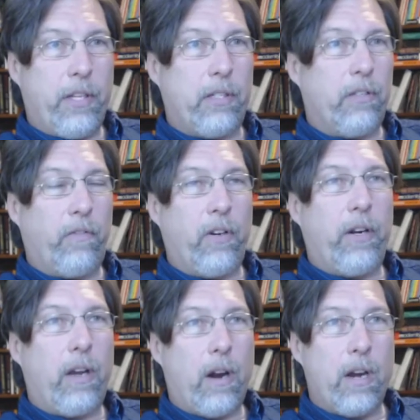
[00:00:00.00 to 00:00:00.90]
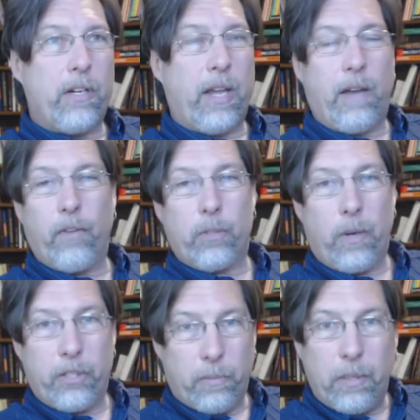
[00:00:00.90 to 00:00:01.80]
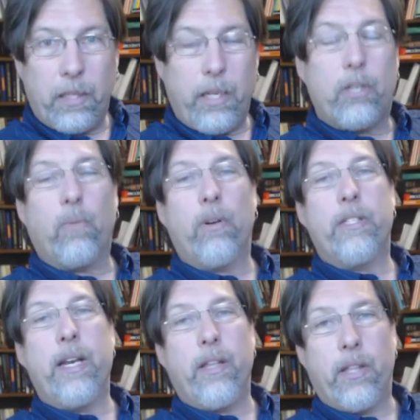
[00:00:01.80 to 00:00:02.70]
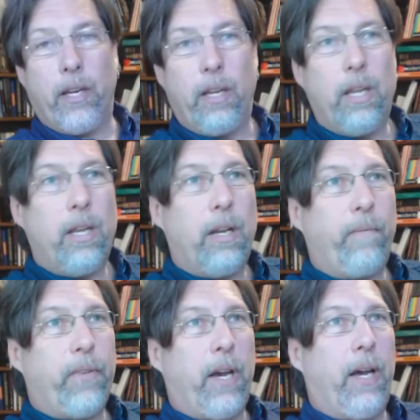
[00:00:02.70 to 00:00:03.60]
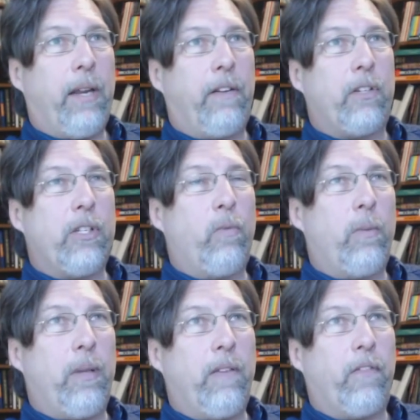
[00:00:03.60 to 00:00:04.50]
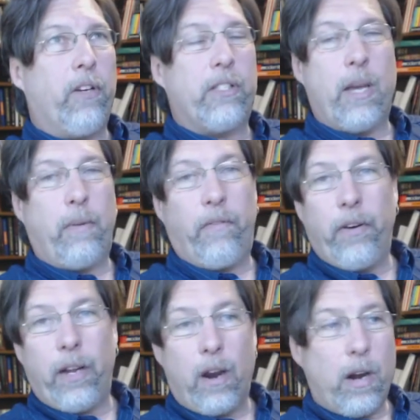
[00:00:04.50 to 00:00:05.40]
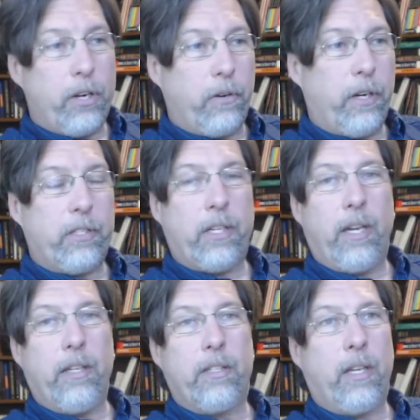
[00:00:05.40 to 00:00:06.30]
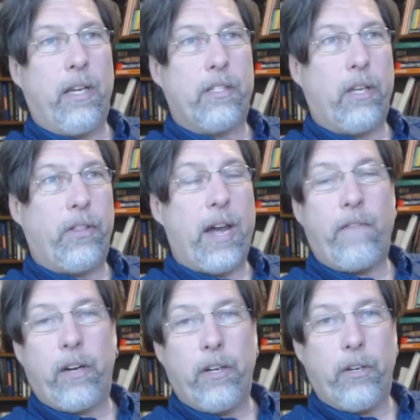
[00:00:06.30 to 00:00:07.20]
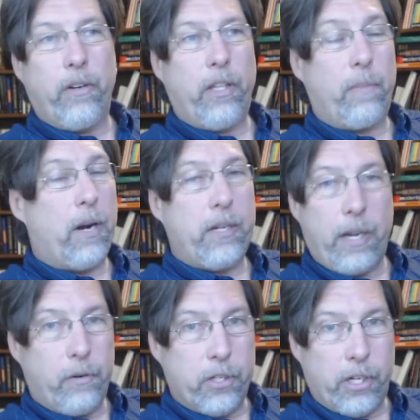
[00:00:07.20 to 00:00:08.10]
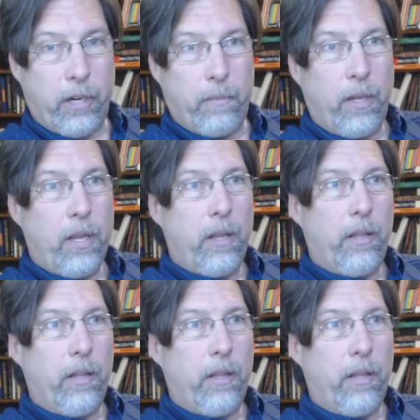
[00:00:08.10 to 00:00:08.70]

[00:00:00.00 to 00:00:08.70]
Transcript: ethics, it's very hard to have responsibility towards anything. It would be, for example, very hard to criticize South Africa during the apartheid regime